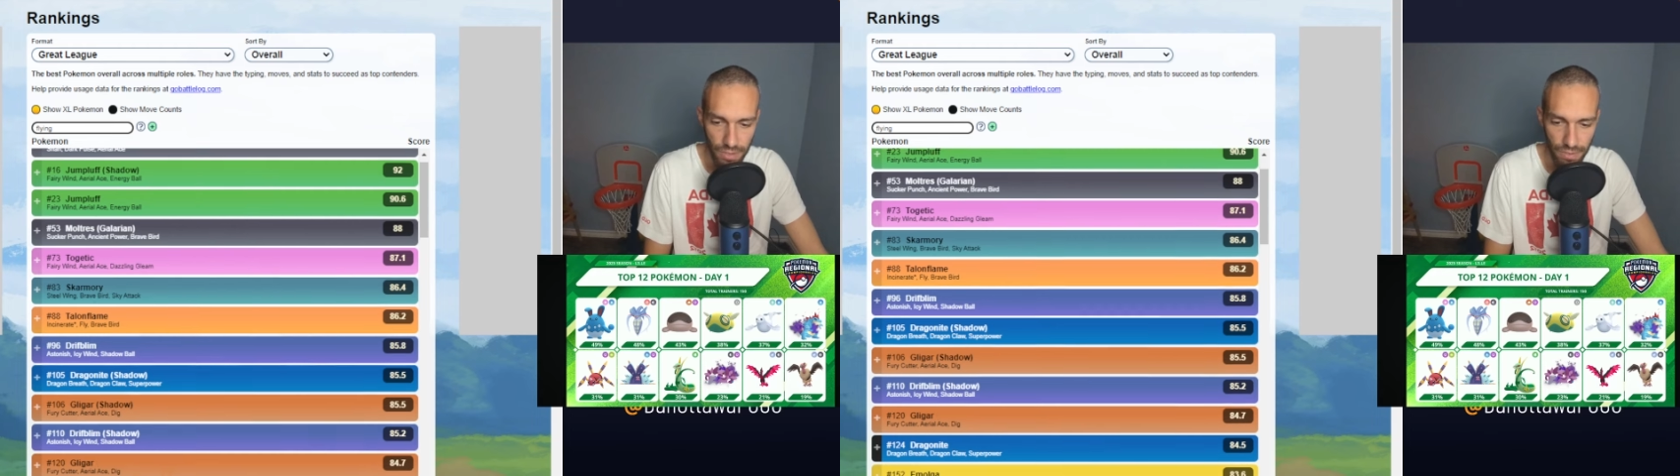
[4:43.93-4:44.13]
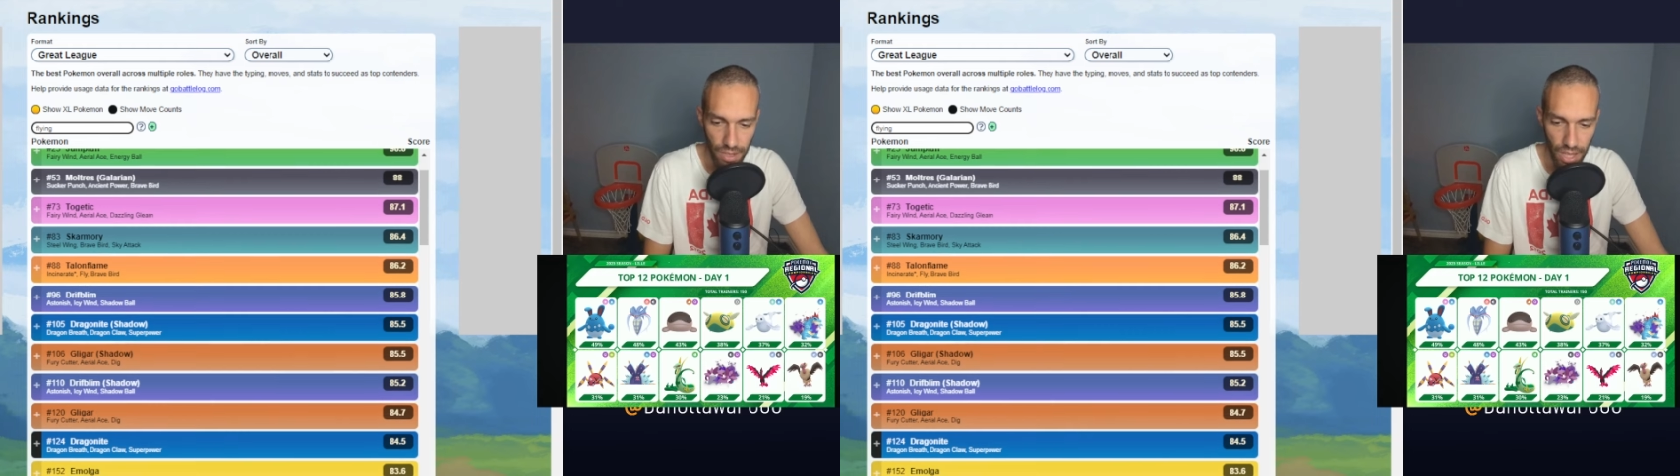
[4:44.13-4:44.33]

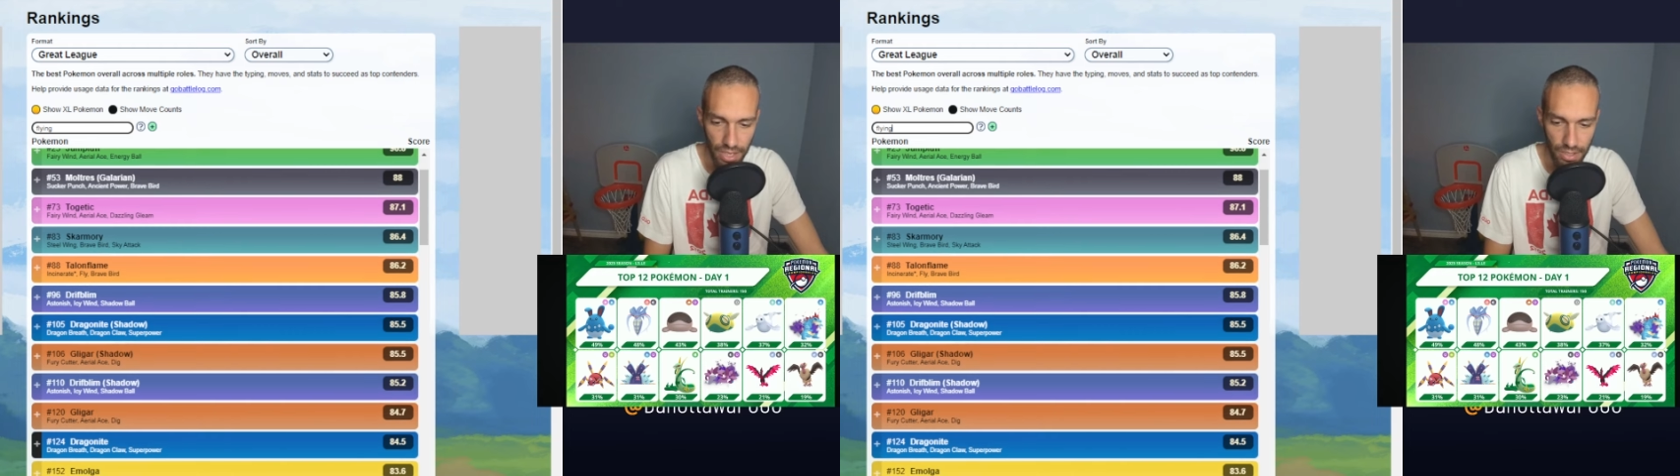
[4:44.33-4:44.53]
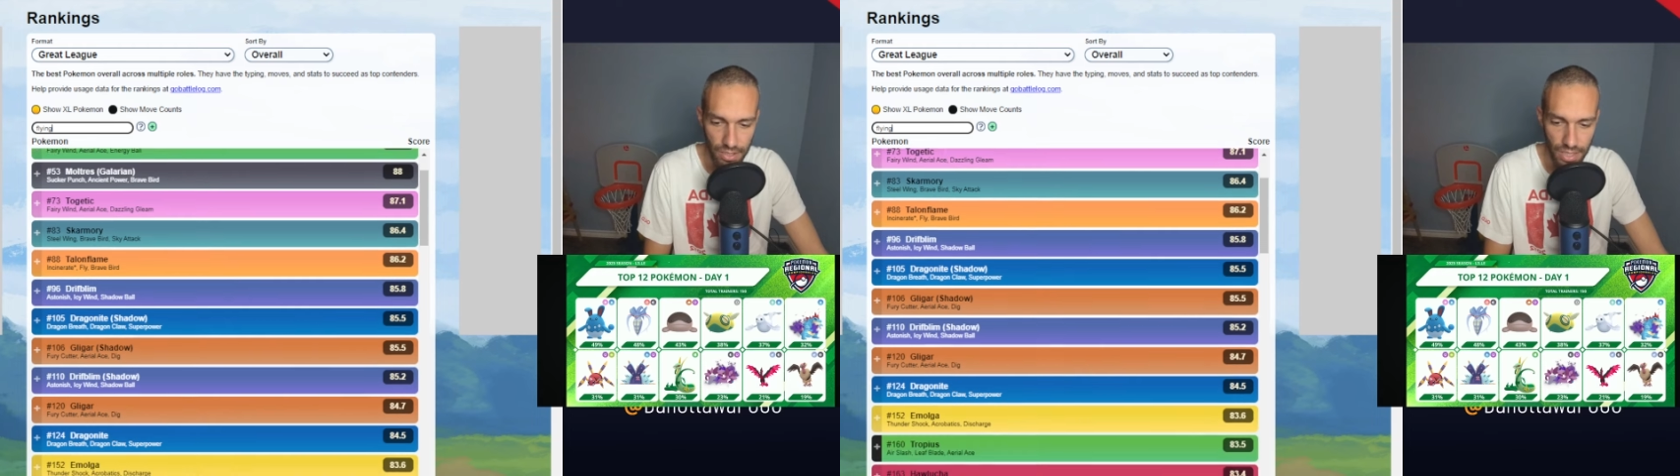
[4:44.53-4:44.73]

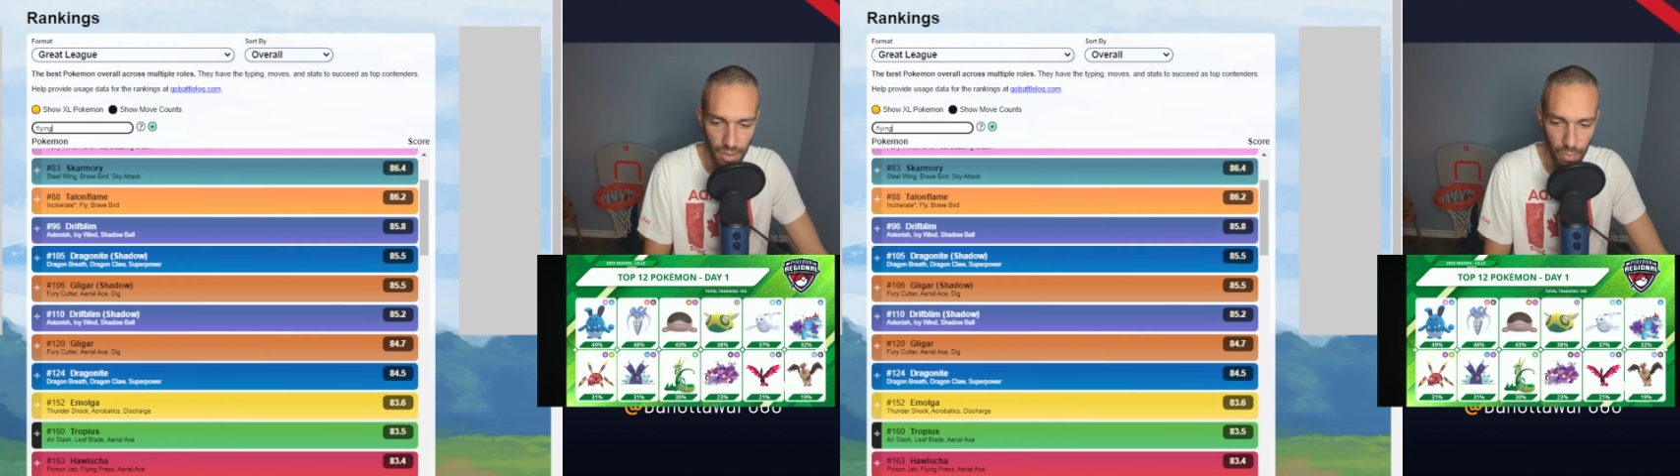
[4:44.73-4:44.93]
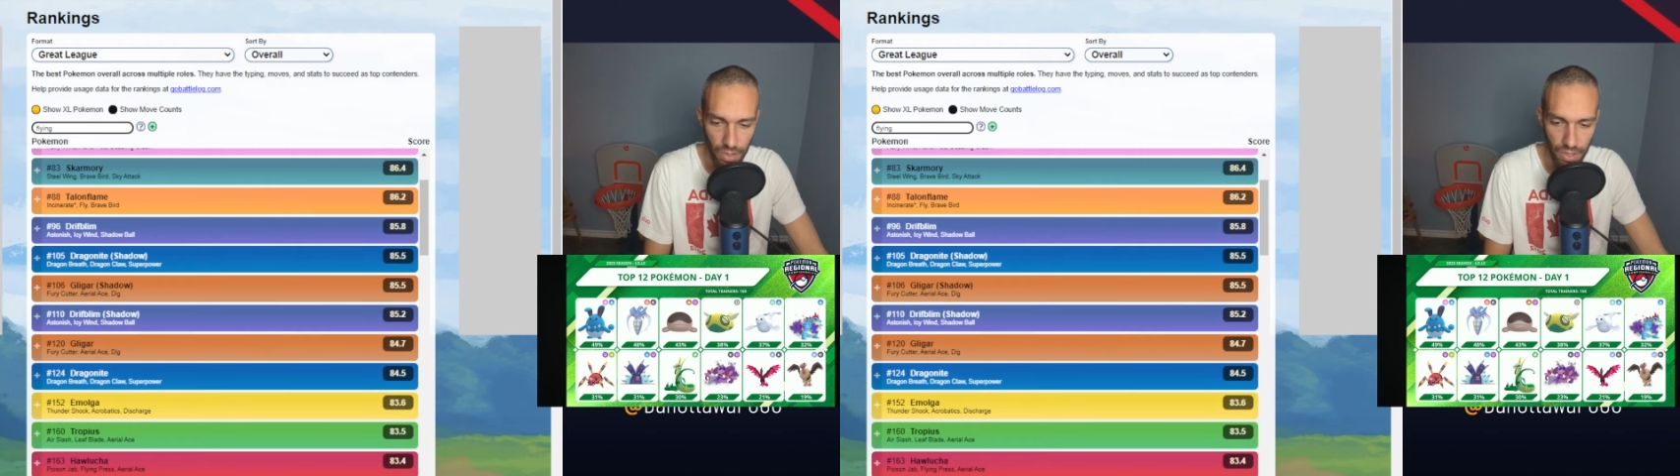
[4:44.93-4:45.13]
flyers that
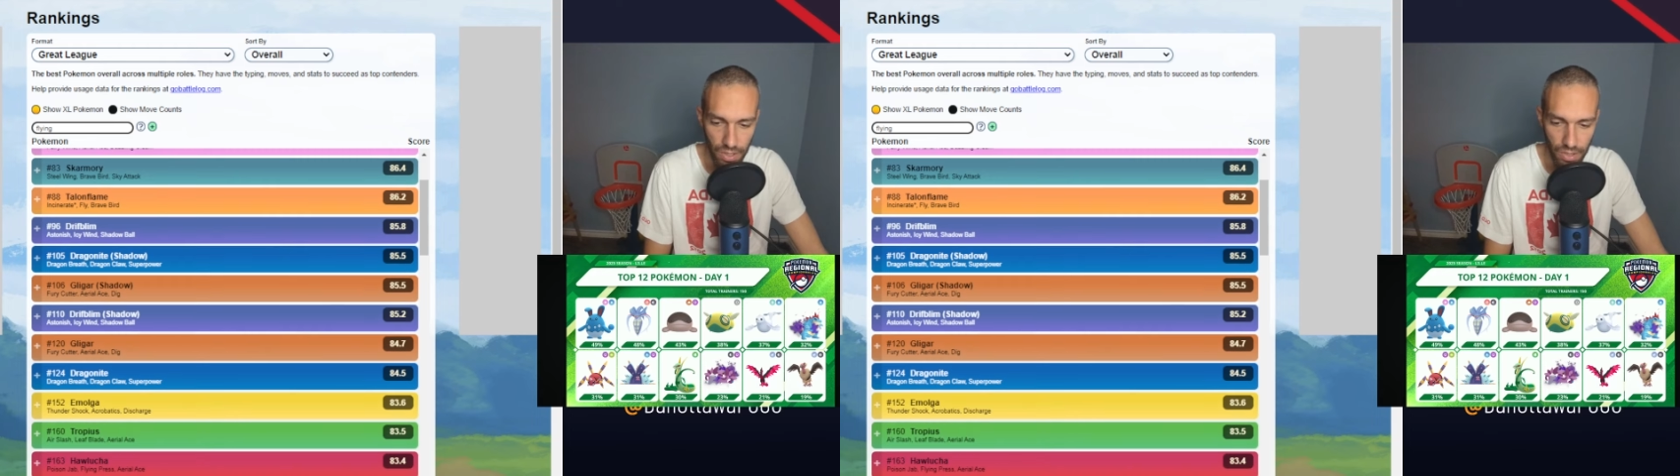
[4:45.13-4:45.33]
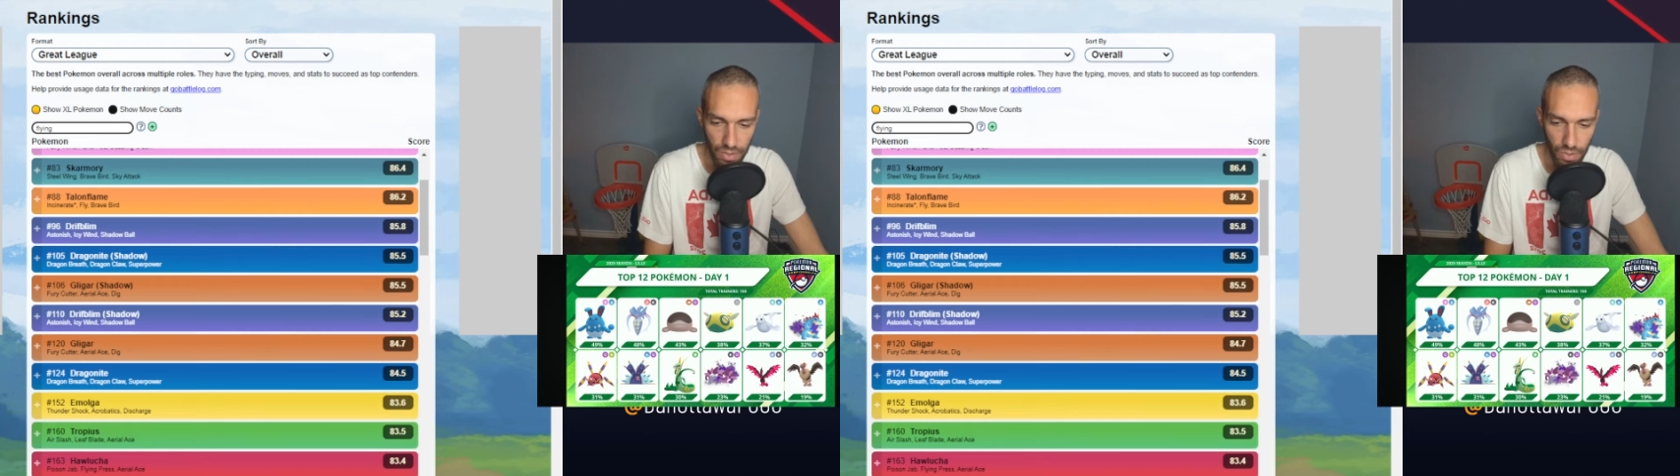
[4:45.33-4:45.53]

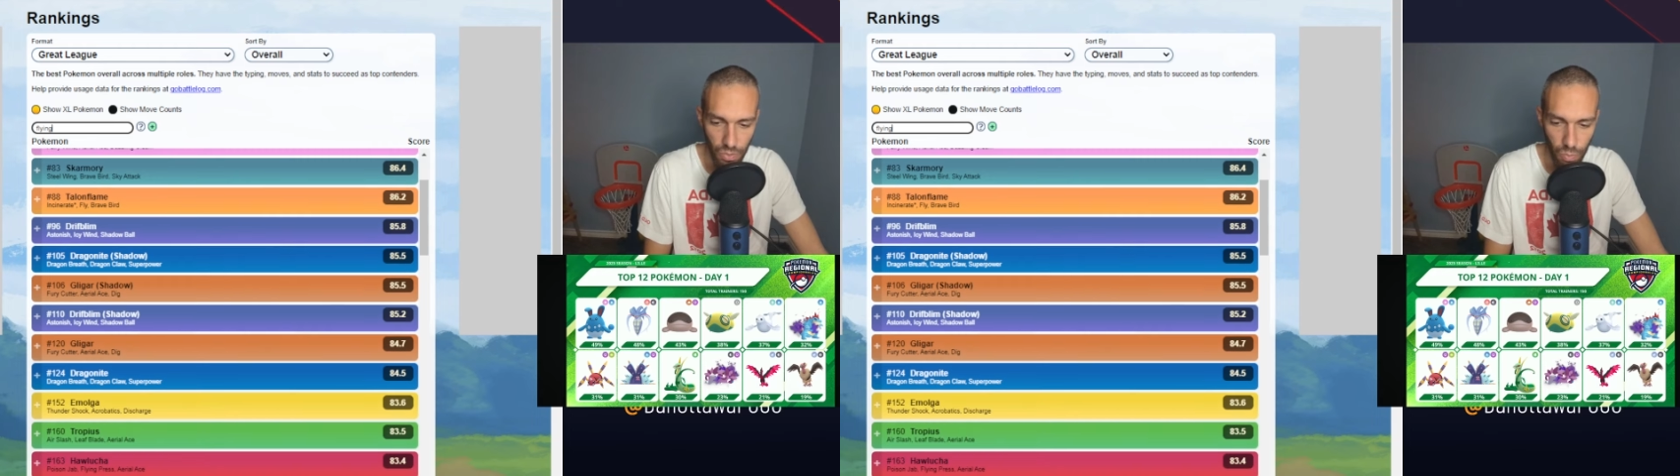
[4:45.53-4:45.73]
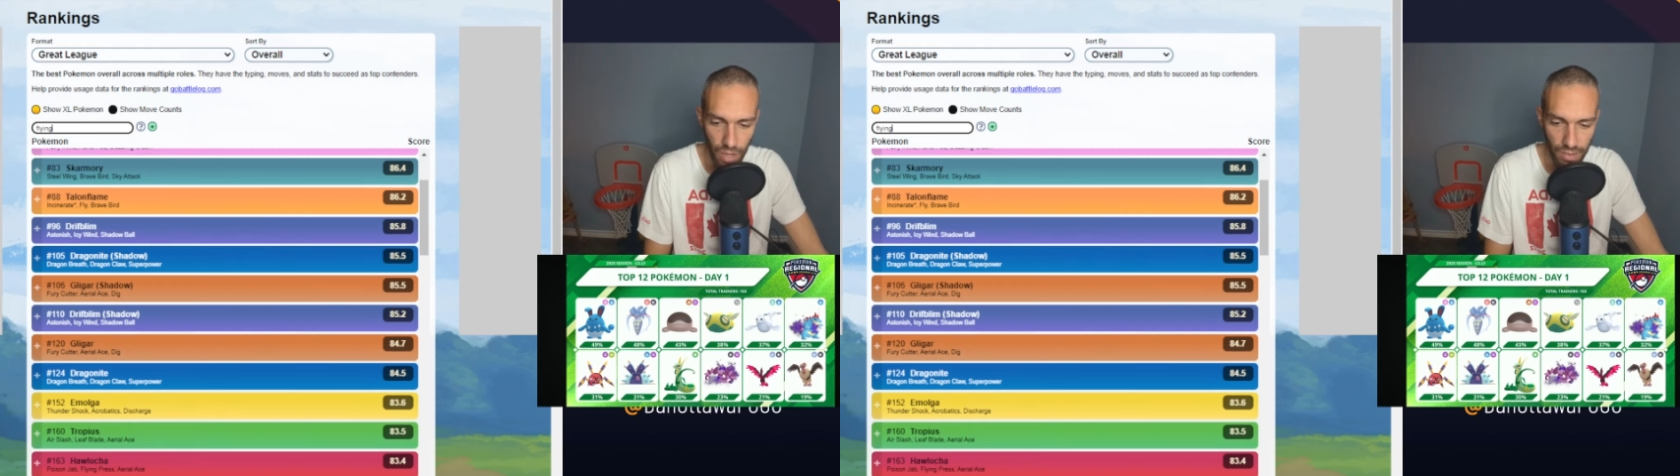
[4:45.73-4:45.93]
were
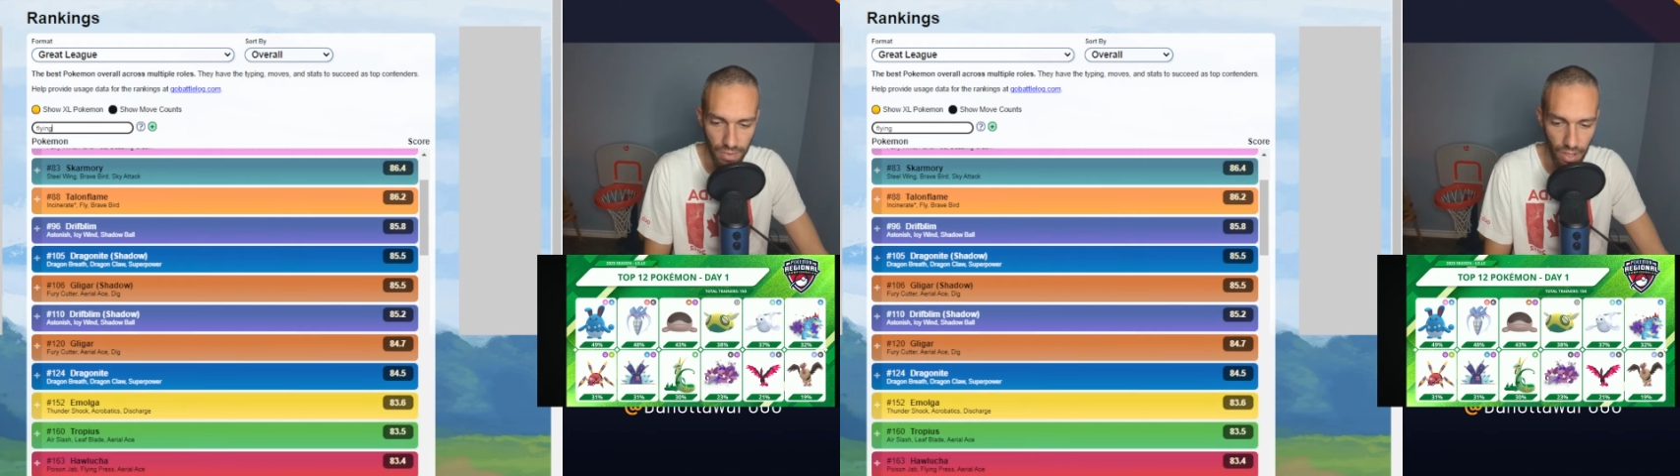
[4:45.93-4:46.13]
relevant,